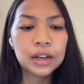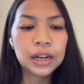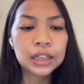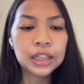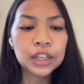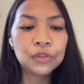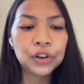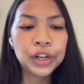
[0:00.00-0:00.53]

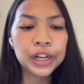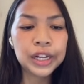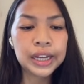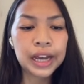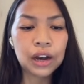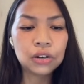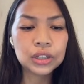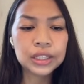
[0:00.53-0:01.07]
Nothing for
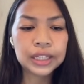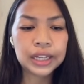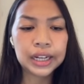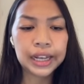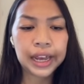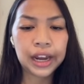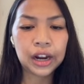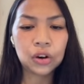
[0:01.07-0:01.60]
eating out,
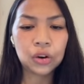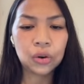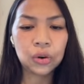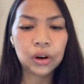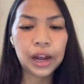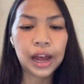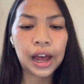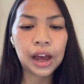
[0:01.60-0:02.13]
skincare,
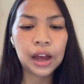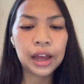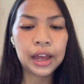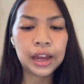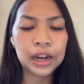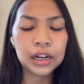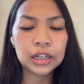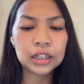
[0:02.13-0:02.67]

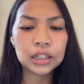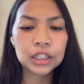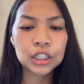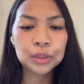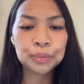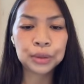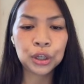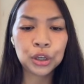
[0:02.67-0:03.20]
and
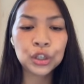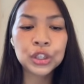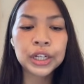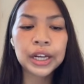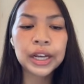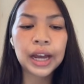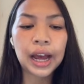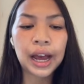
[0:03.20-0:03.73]

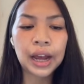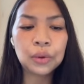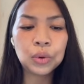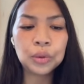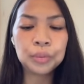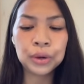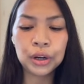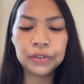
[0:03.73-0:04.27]
splurging, I
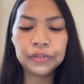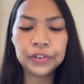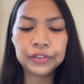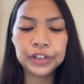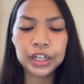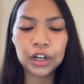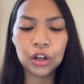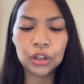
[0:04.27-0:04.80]
will put
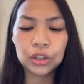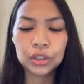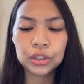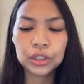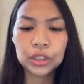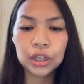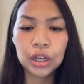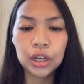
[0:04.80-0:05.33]

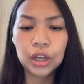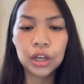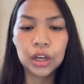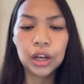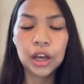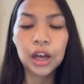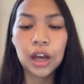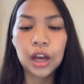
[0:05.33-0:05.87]
$50.
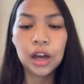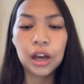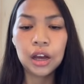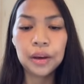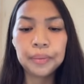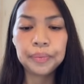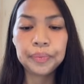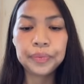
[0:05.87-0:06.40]

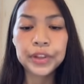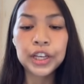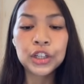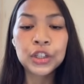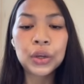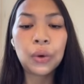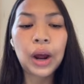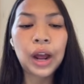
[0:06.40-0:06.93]

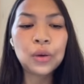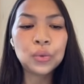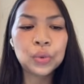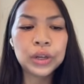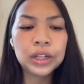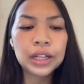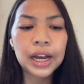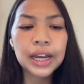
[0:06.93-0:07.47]
So I
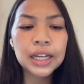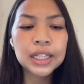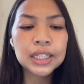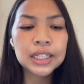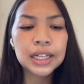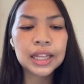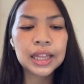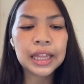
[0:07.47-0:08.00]

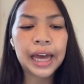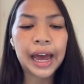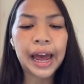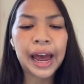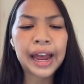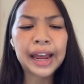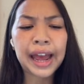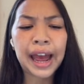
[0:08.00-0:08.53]
realized that
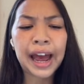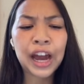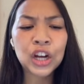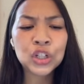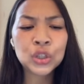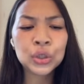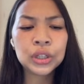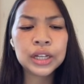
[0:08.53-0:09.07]
I
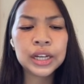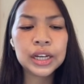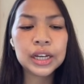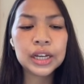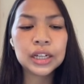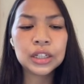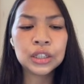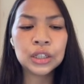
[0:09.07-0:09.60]

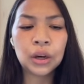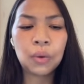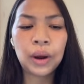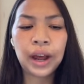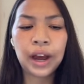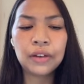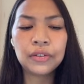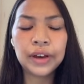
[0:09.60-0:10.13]
actually don't
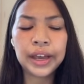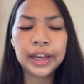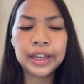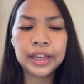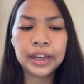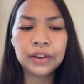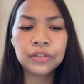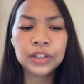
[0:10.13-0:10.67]
have a
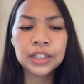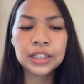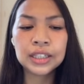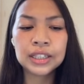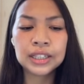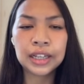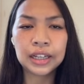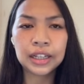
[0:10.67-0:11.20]
gift
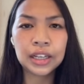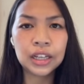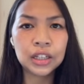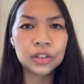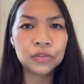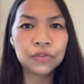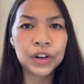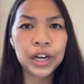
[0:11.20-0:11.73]

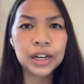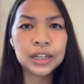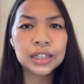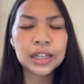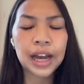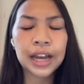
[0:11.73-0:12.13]
sinking fund.